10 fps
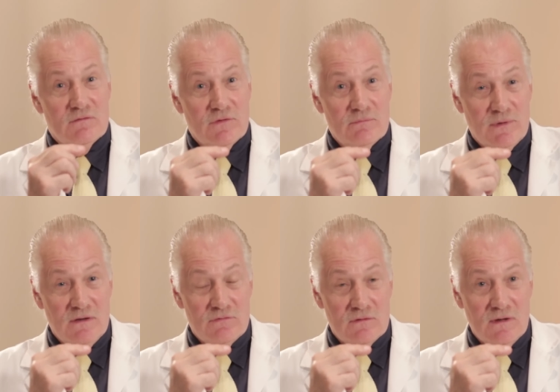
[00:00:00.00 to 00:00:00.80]
every
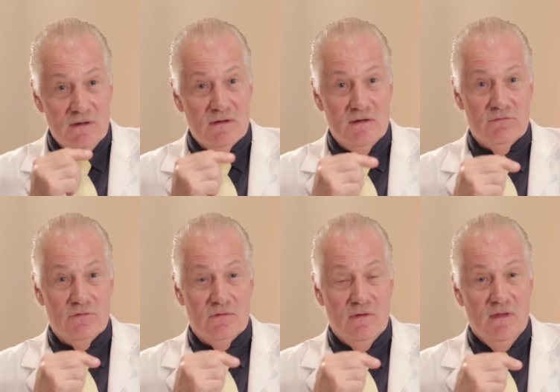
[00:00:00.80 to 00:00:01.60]
patient is
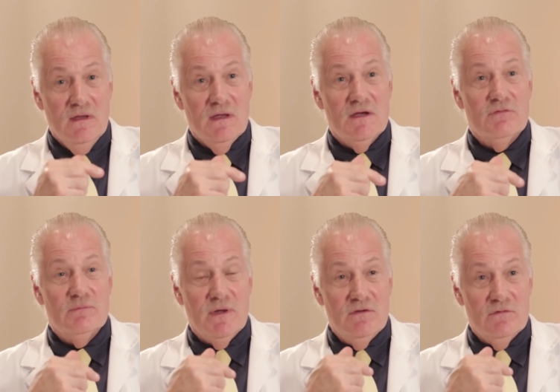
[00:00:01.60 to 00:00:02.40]
different,
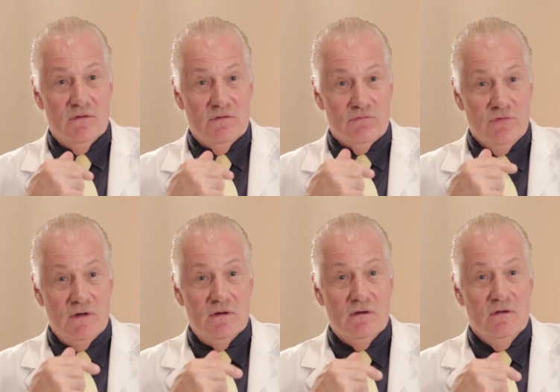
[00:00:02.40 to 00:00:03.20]
every patient is
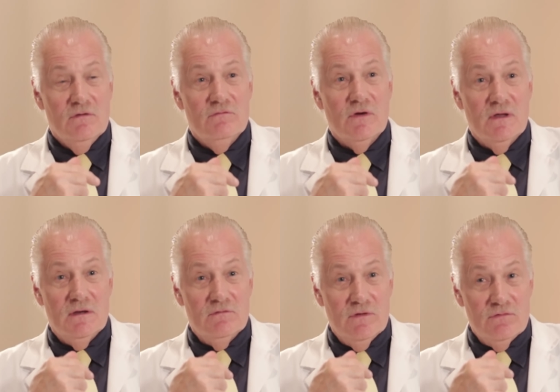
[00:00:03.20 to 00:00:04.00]
treated very
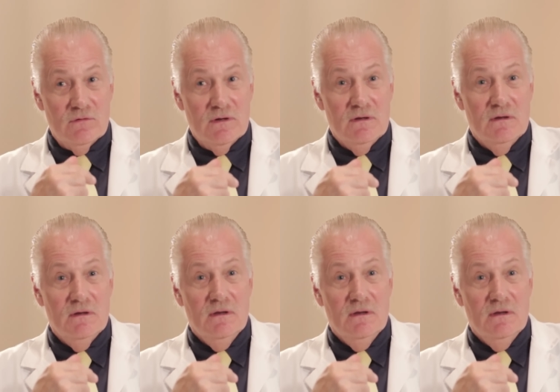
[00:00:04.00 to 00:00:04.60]
individually.